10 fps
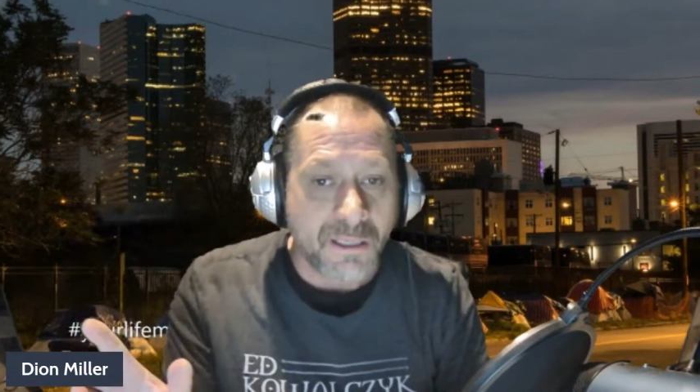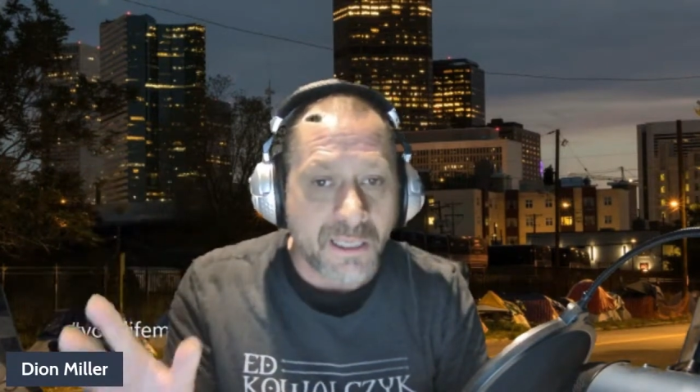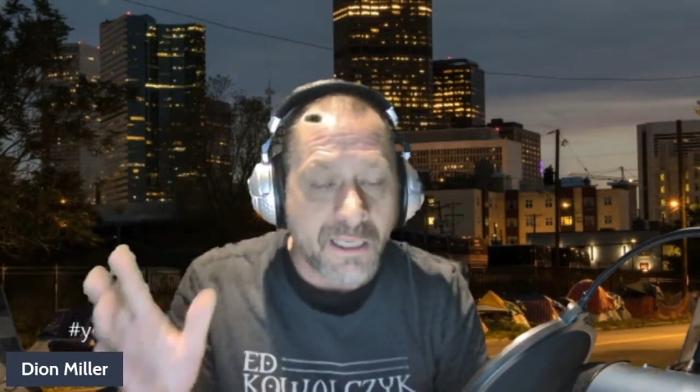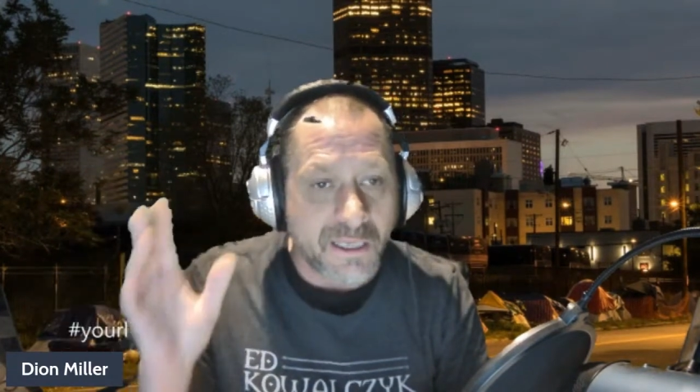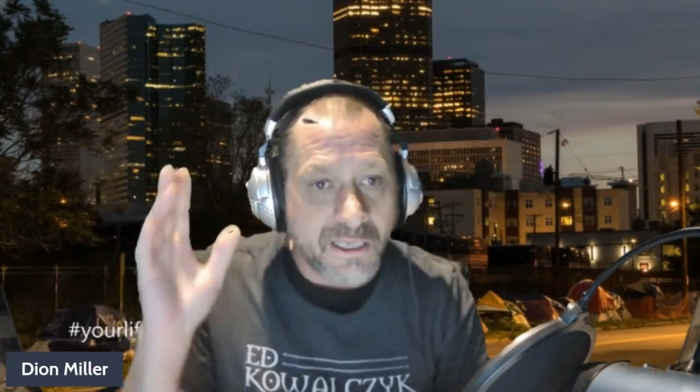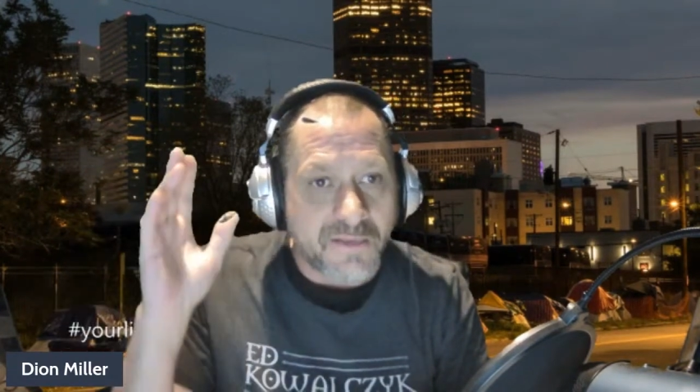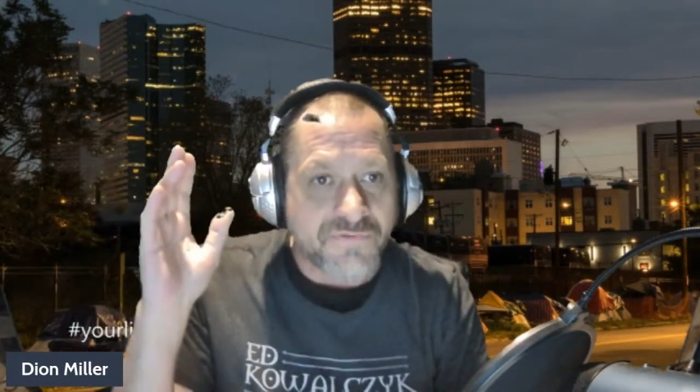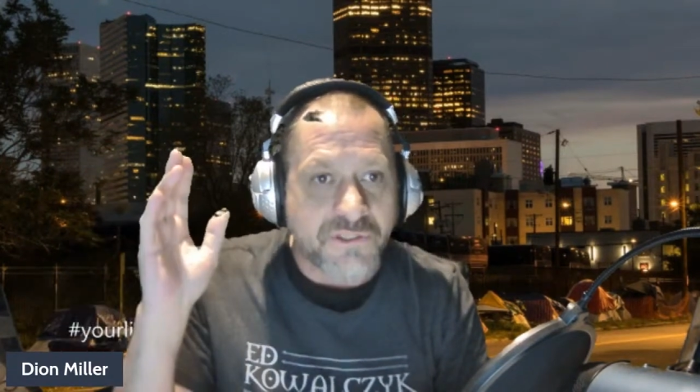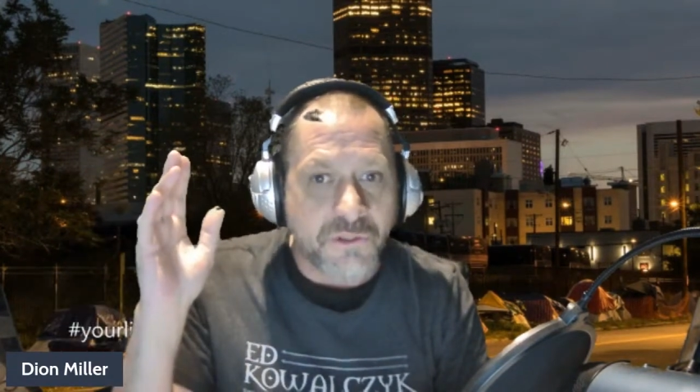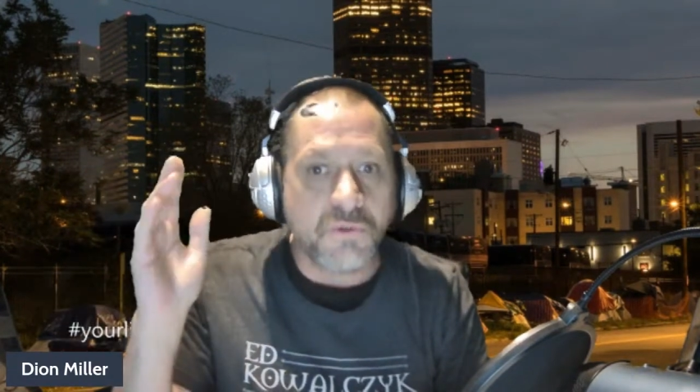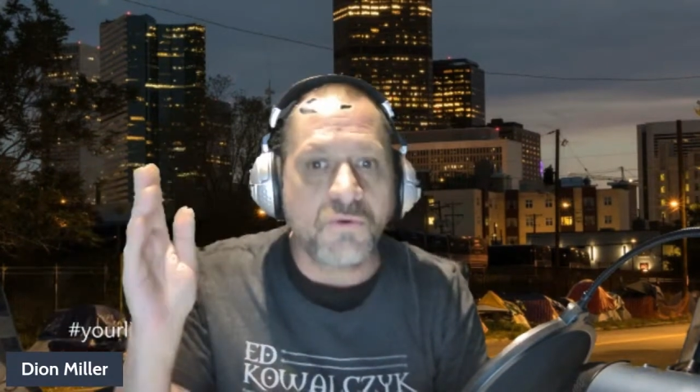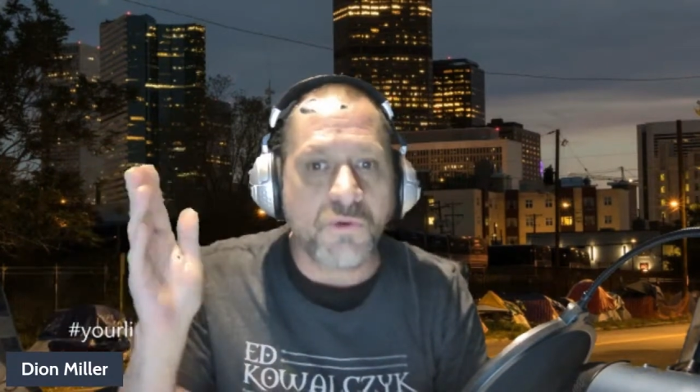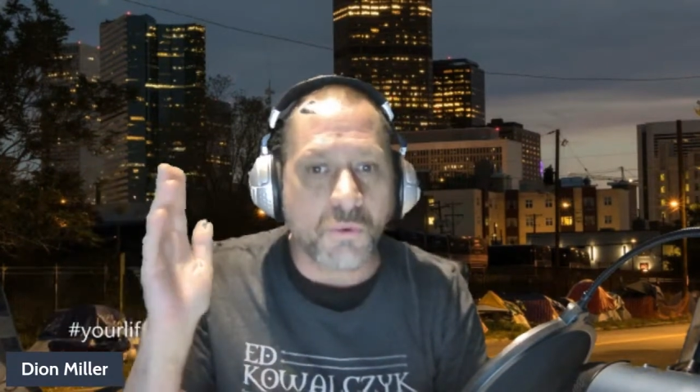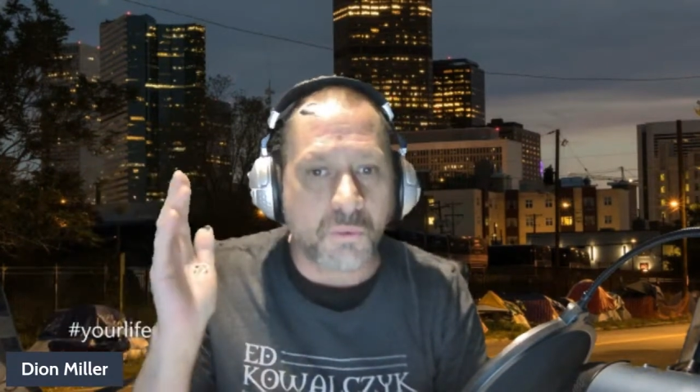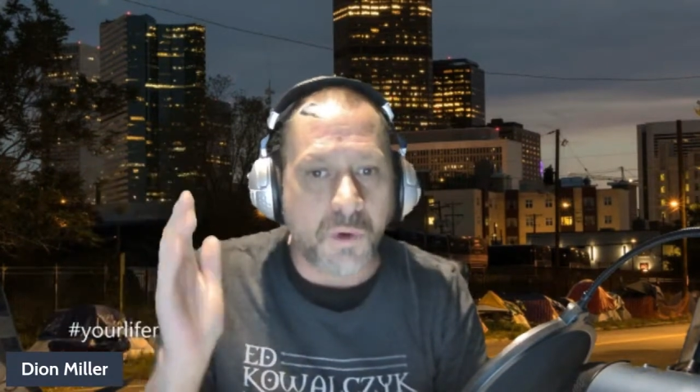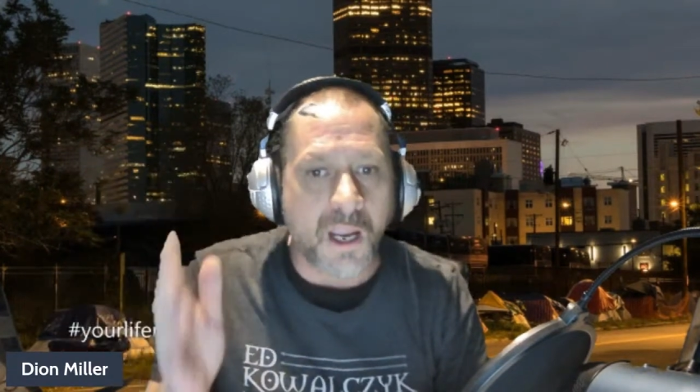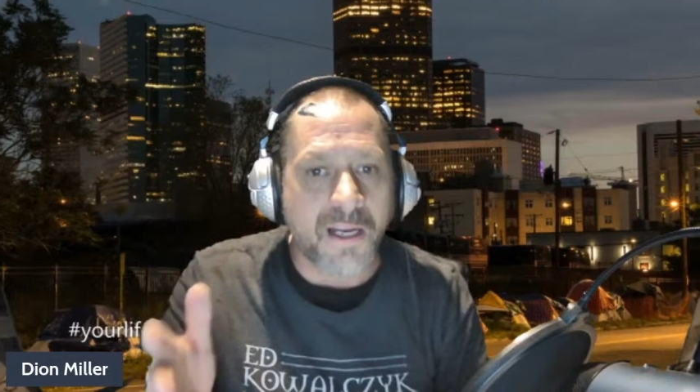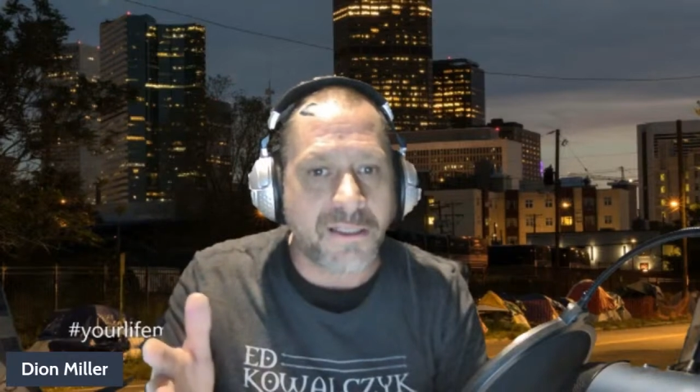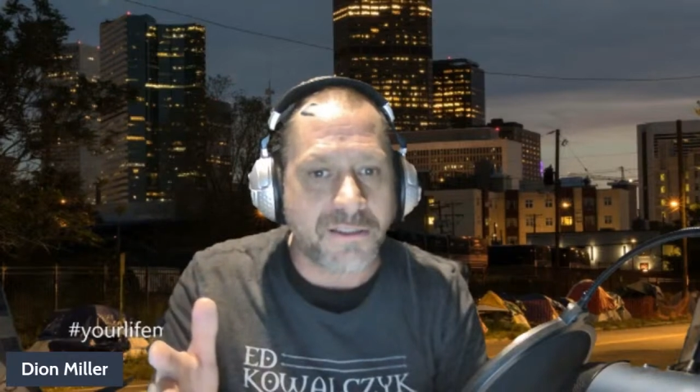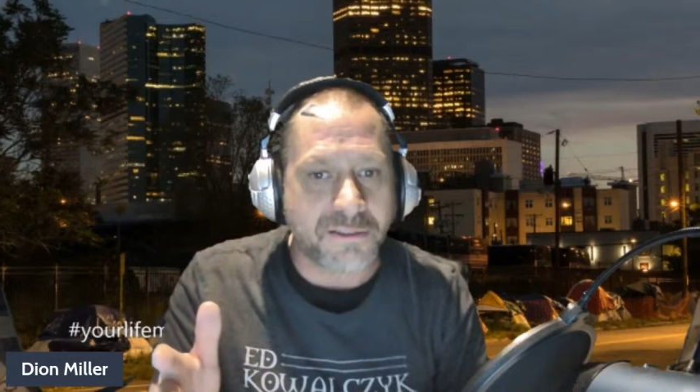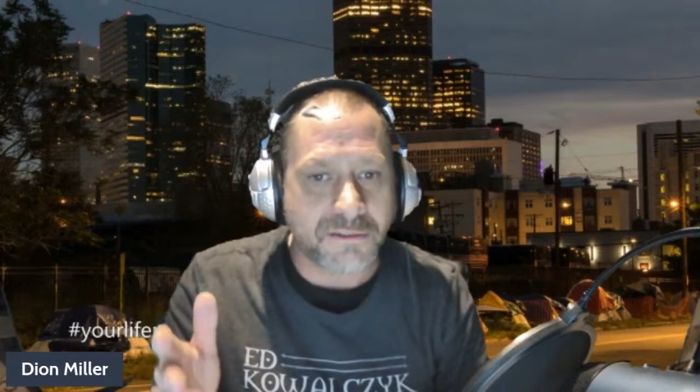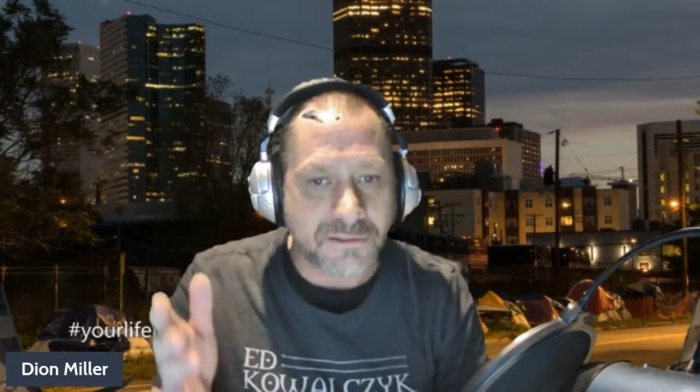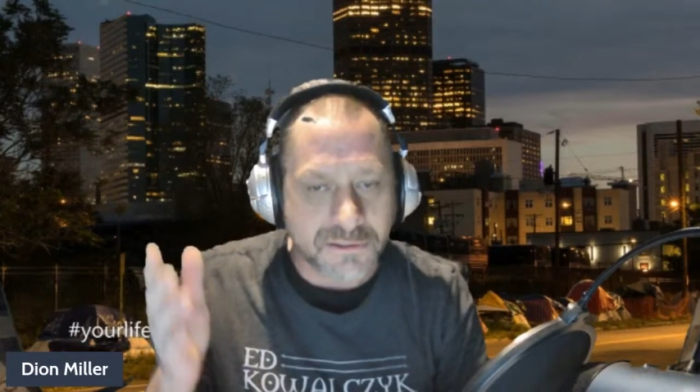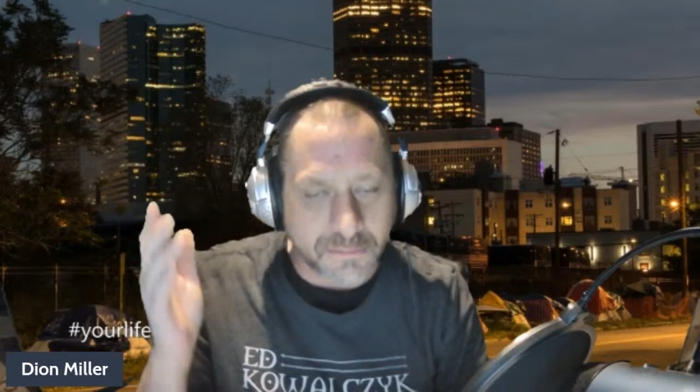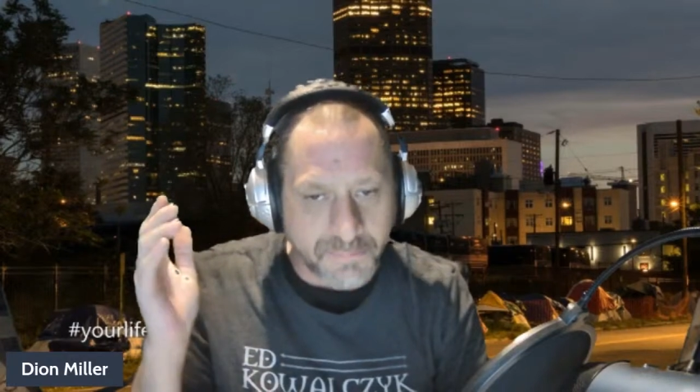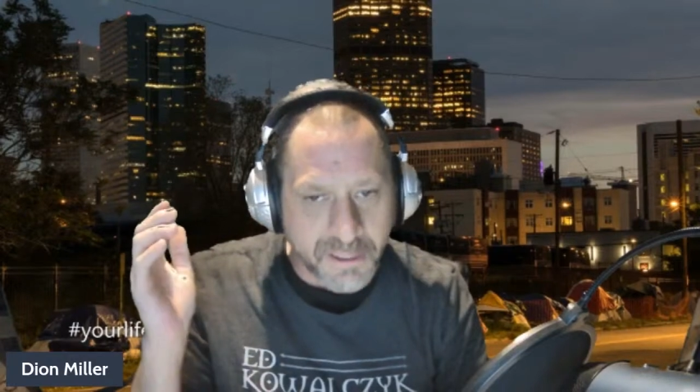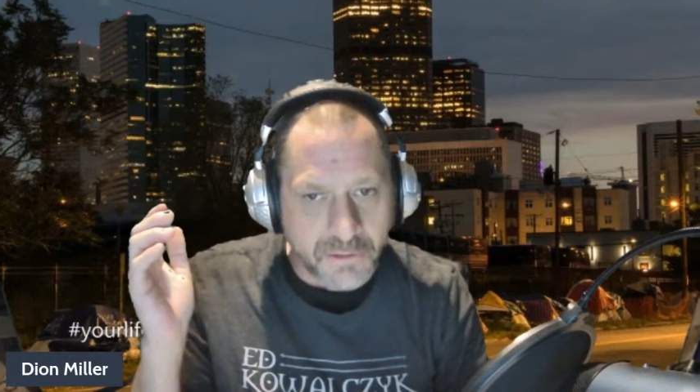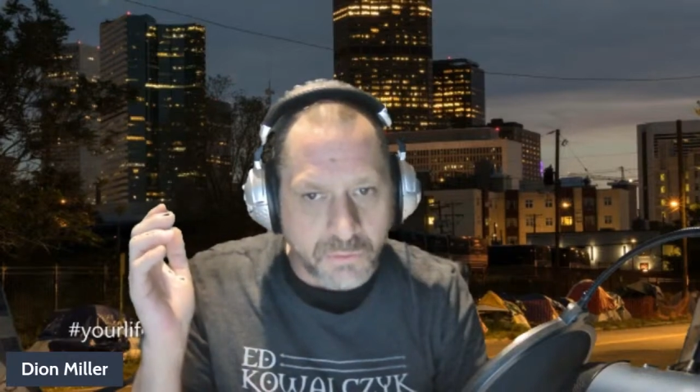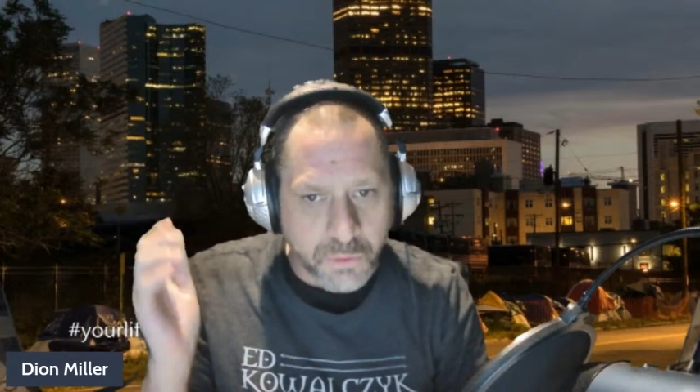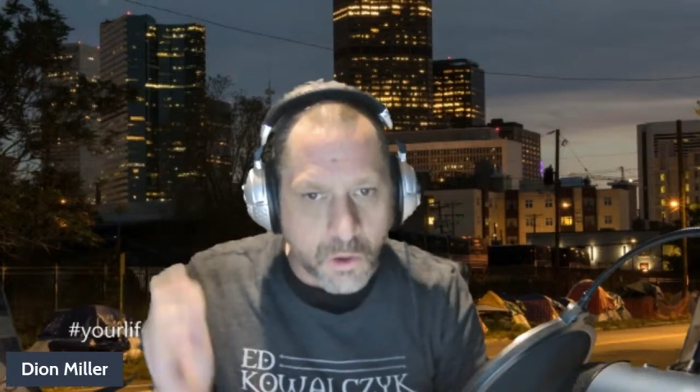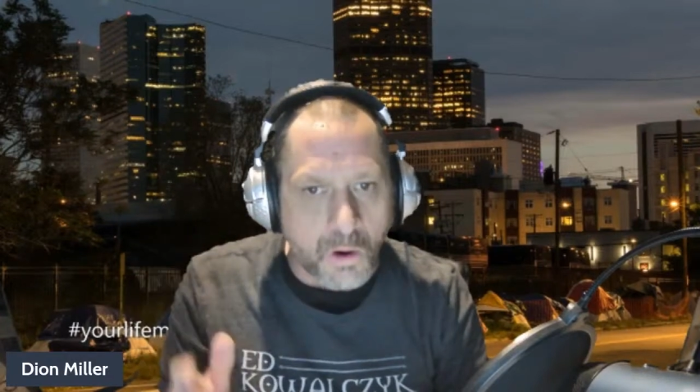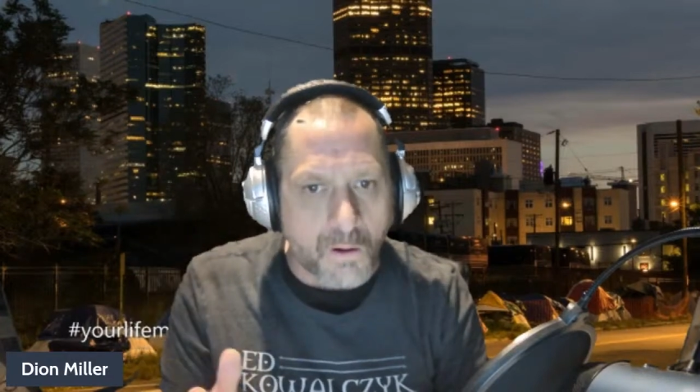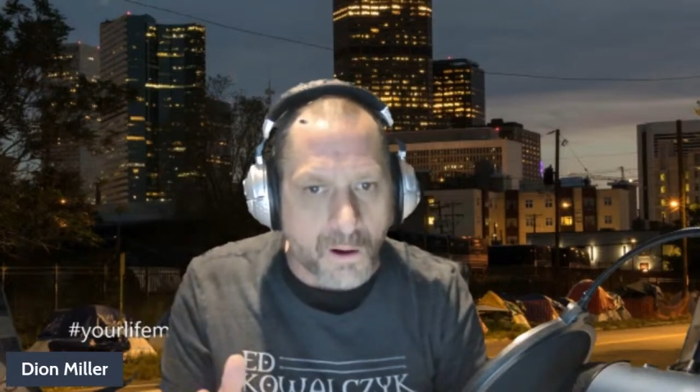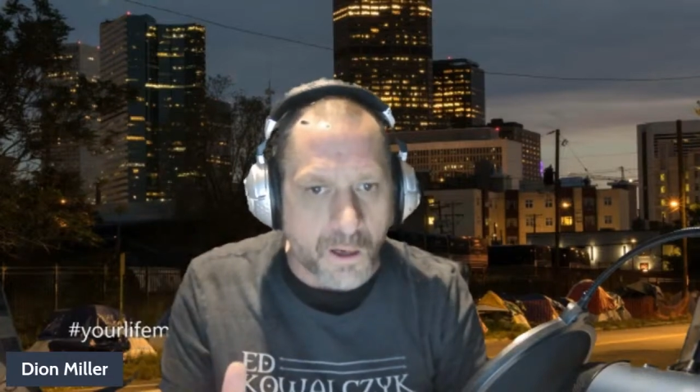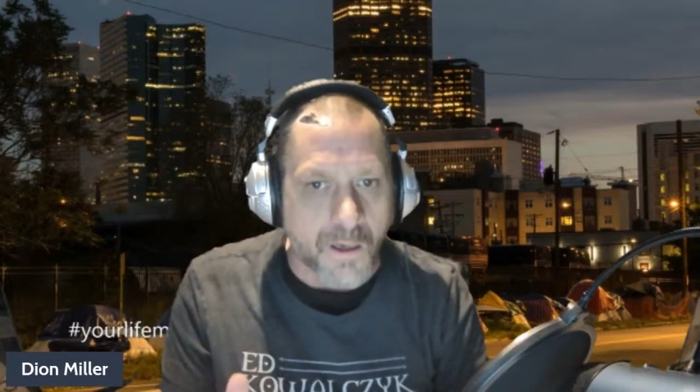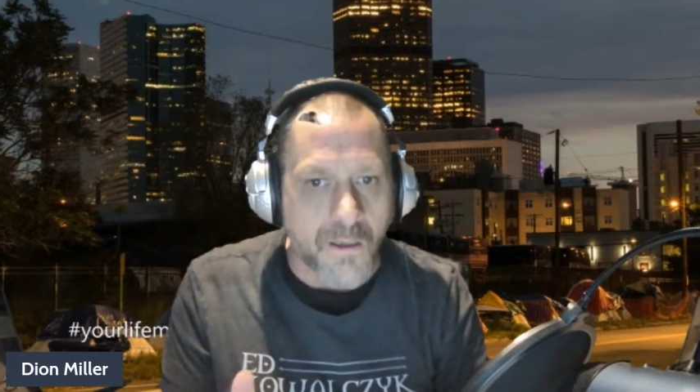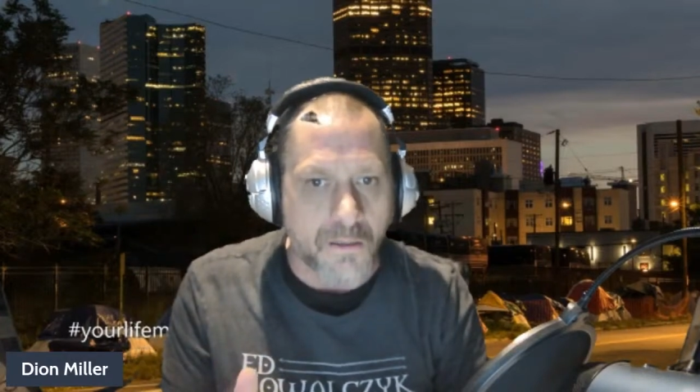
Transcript: It gives you the right to be wrong.